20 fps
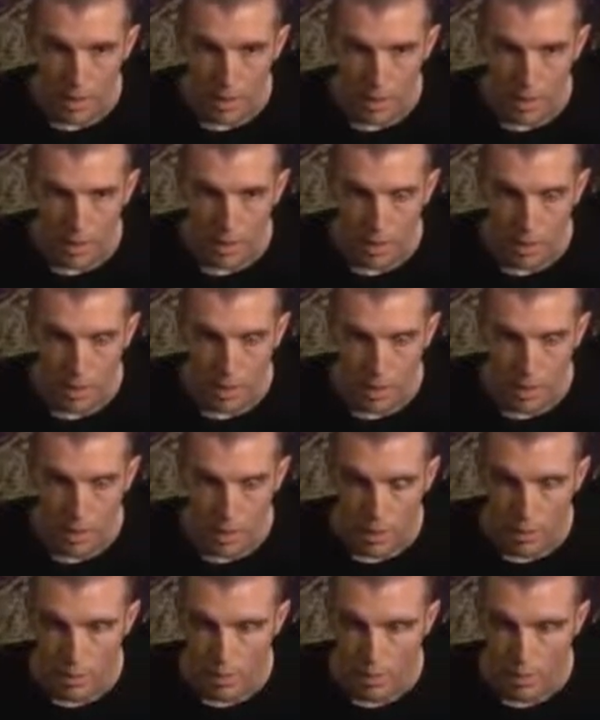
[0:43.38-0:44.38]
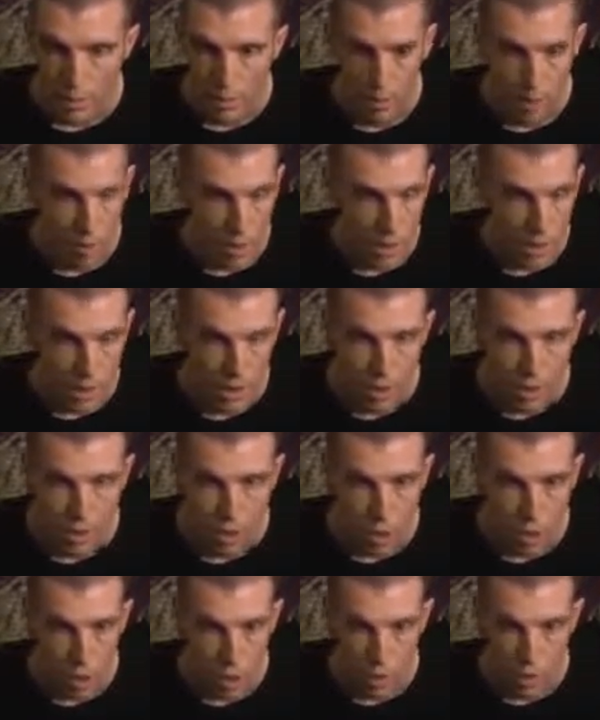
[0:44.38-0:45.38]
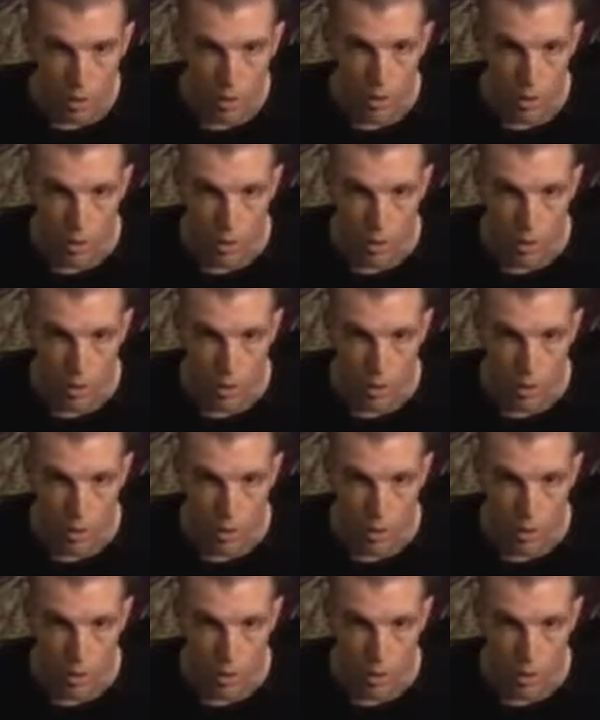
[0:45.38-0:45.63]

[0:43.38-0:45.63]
And I stopped doing it in yoga,